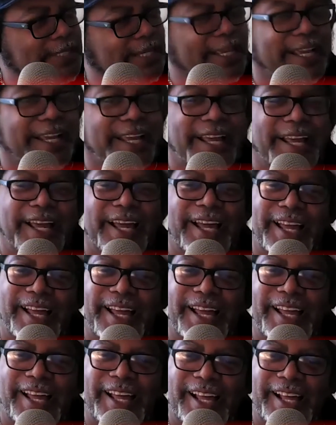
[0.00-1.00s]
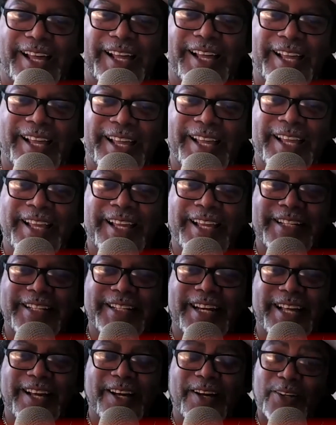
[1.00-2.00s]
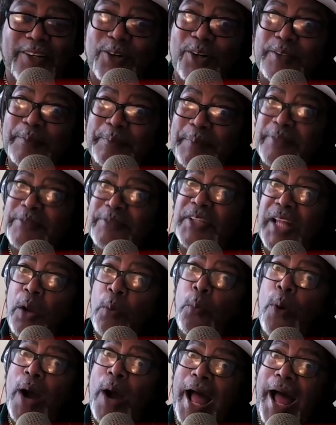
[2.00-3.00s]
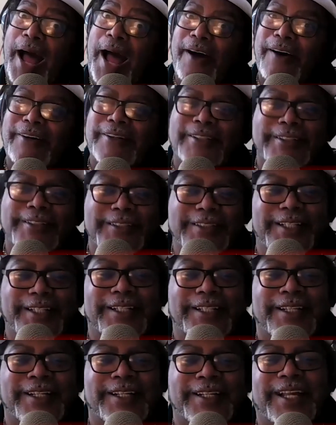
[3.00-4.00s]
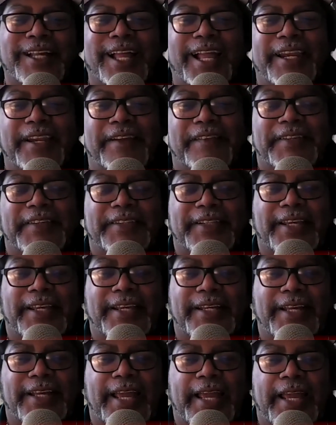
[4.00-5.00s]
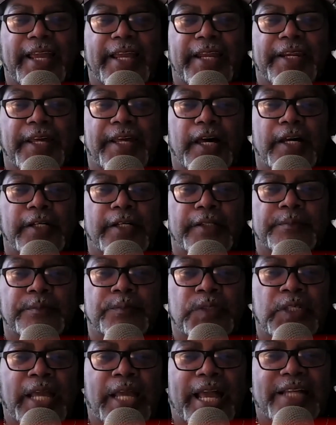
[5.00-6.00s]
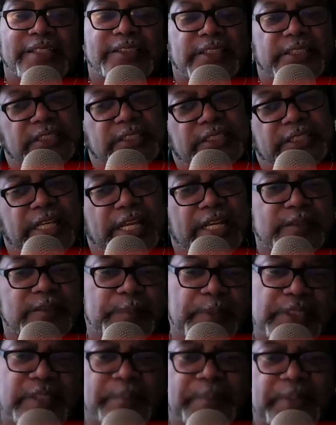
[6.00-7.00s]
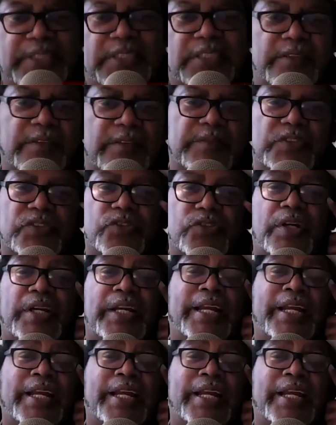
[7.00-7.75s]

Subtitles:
Of course, Beth's like, wow, and everything. And as he shares bits and pieces of the story.